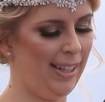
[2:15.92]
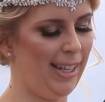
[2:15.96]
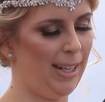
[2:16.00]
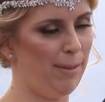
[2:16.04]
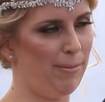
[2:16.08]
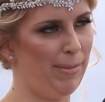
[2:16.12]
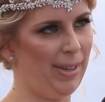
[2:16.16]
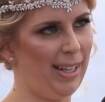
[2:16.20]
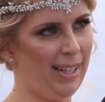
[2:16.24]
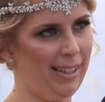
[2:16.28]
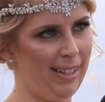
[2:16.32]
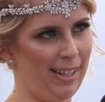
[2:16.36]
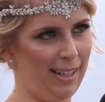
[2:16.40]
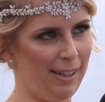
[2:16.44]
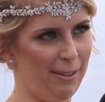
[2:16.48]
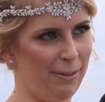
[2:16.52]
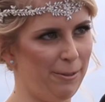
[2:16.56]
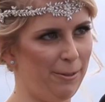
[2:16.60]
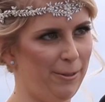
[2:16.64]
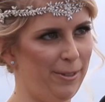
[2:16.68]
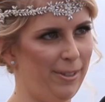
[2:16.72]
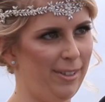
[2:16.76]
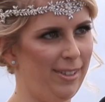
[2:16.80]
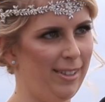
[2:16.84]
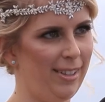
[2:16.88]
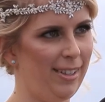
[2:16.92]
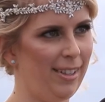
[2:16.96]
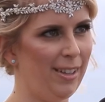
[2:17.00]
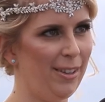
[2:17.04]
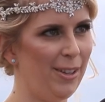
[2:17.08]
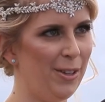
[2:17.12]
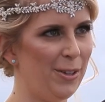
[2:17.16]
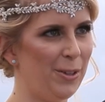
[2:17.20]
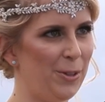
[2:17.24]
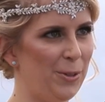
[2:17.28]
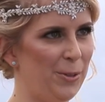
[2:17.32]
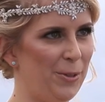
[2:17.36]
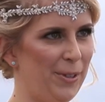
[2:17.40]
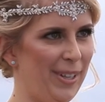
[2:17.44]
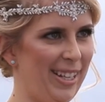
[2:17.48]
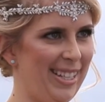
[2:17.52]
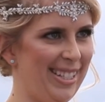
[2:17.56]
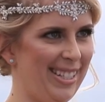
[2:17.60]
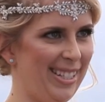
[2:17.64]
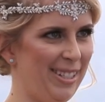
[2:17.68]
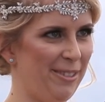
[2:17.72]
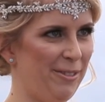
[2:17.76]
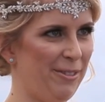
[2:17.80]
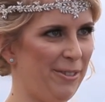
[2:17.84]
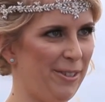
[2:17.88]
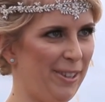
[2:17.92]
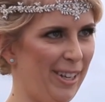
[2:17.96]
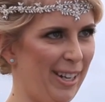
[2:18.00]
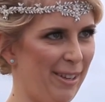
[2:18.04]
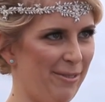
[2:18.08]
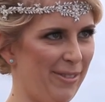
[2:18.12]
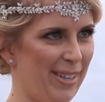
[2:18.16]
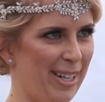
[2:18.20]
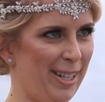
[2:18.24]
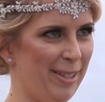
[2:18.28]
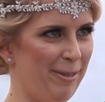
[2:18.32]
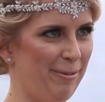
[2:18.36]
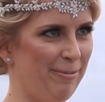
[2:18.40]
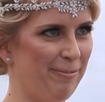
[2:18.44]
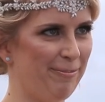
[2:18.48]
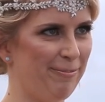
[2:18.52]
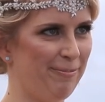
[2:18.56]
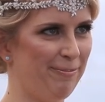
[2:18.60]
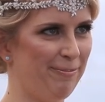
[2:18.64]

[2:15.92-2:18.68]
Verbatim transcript: and my love, always and forever.